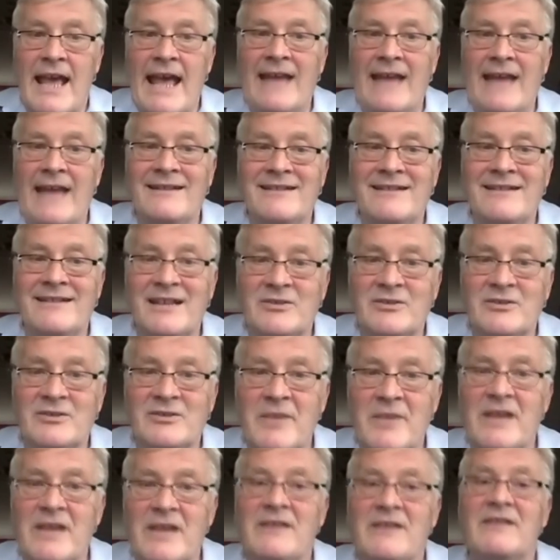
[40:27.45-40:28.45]
And that
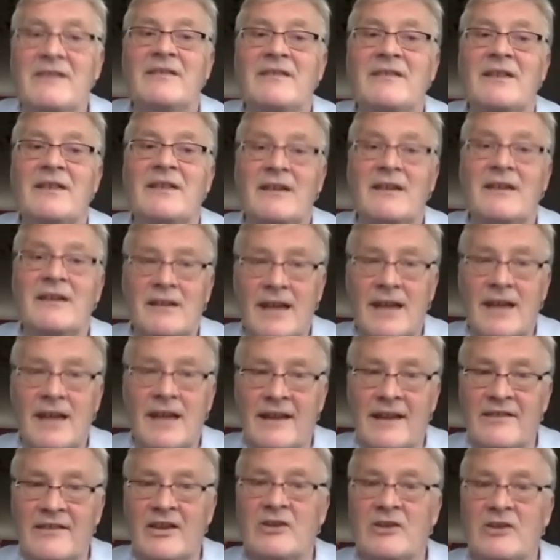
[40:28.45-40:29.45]
means
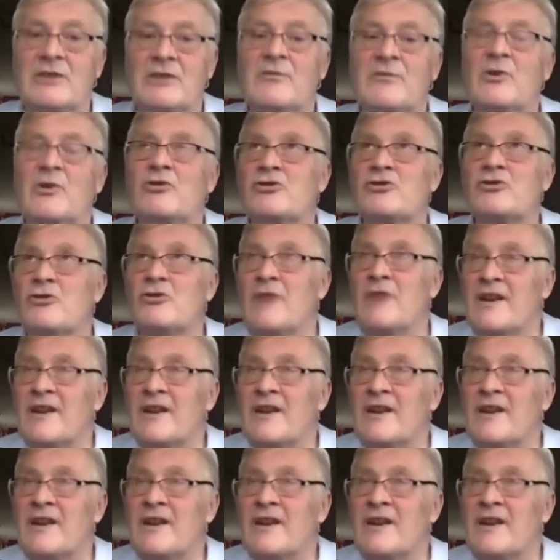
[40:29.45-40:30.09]
executive control,